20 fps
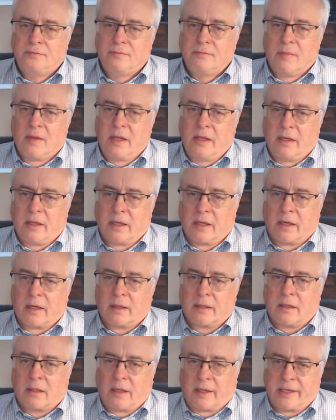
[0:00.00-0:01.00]
You get a
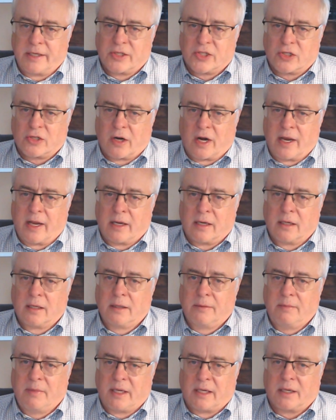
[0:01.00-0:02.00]
clean strike
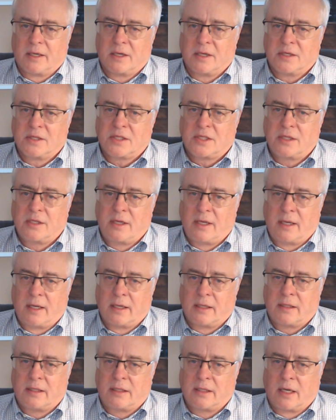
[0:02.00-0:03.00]
because
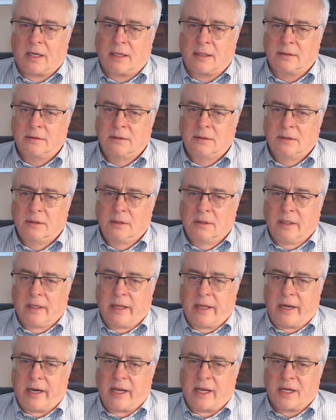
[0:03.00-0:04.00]

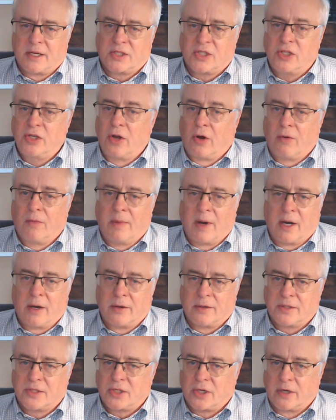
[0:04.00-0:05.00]
it has no
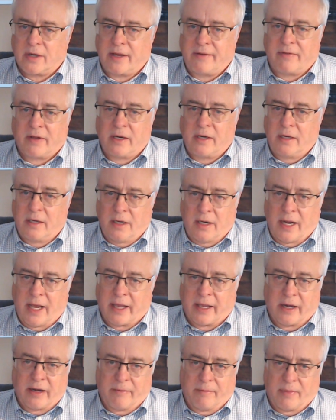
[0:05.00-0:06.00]
bounce or even
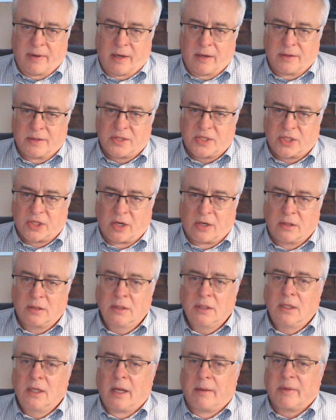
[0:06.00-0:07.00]
negative bounce. So
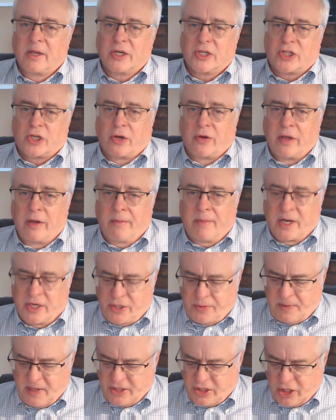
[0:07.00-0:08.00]
I'm going to show you a bunch
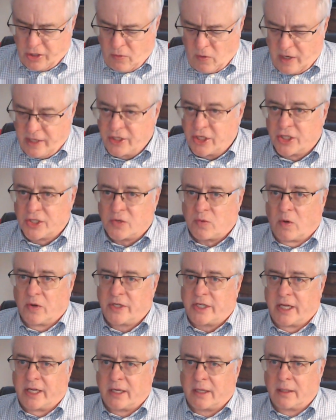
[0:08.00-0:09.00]
of pitching wedges. Won't
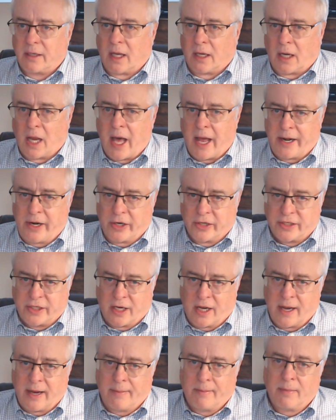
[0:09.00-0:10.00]
take a lot of your
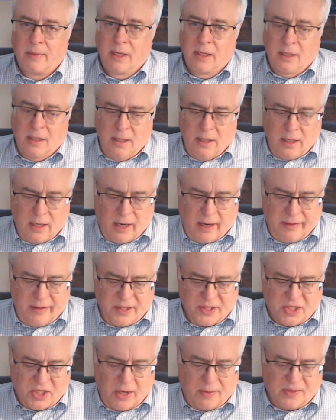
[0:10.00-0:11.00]
time on
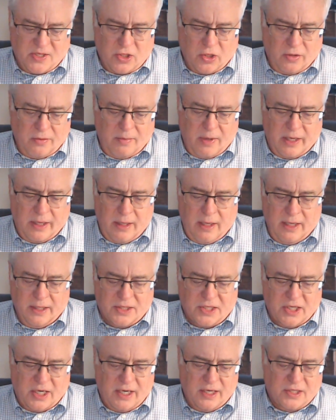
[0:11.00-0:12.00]
this episode, but
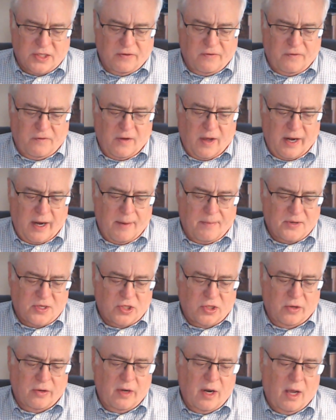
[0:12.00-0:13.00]
it's a fun
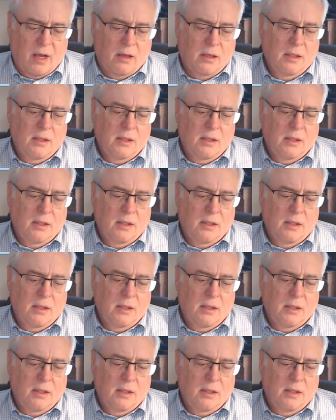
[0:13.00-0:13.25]
episode. Now